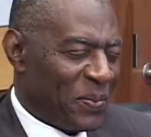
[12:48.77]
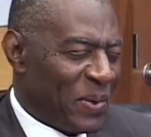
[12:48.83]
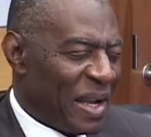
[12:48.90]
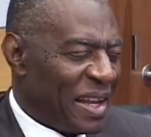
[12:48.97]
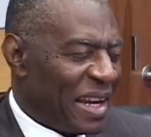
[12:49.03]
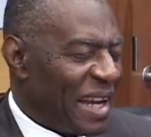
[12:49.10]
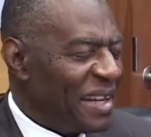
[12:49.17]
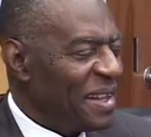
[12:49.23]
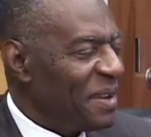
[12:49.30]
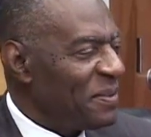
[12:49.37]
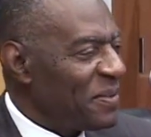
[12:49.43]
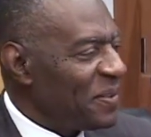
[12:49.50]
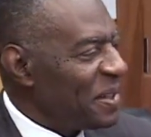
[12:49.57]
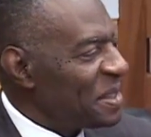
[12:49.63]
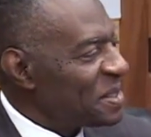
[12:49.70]
Well, I never
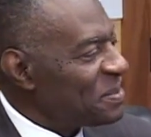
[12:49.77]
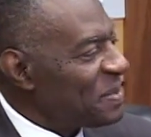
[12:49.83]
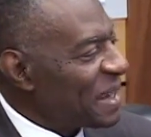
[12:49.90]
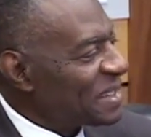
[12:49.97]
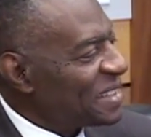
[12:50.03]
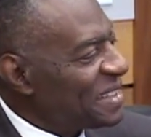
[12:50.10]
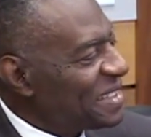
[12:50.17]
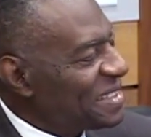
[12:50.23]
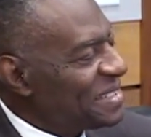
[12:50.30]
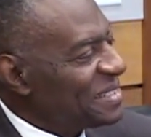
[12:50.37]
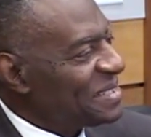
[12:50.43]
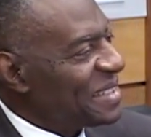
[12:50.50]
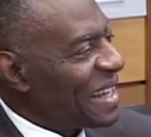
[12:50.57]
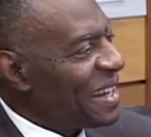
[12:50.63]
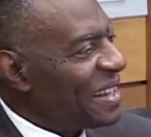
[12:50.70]
really expected
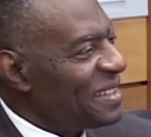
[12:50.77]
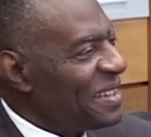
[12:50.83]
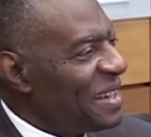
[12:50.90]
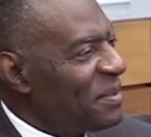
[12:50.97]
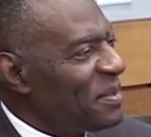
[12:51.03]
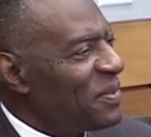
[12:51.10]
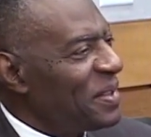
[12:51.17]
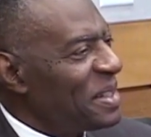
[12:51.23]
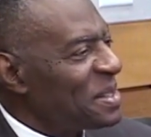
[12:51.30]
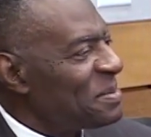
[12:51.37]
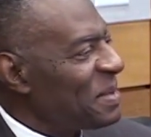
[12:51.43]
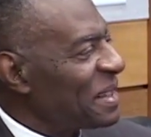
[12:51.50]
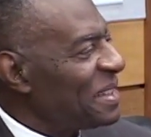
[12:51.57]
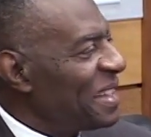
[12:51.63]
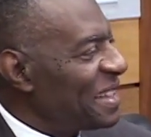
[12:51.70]

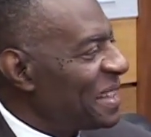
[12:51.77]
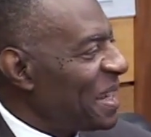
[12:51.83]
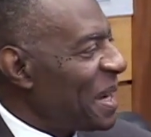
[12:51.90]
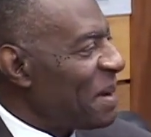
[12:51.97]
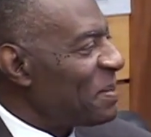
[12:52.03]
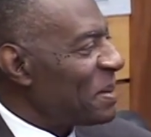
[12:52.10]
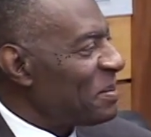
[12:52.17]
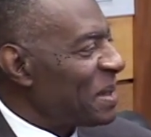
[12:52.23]
that to happen,